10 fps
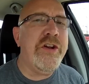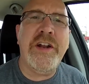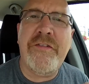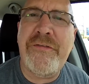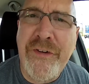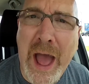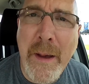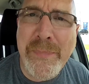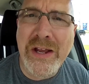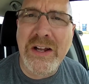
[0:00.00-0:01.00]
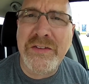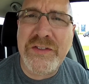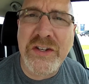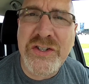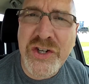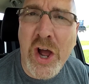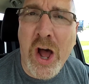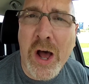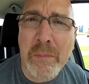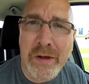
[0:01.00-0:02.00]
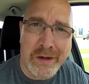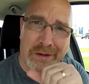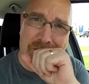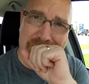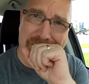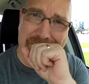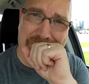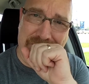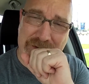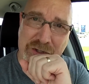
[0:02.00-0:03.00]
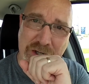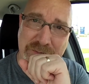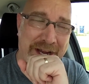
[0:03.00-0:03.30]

did a fabulous job. excuse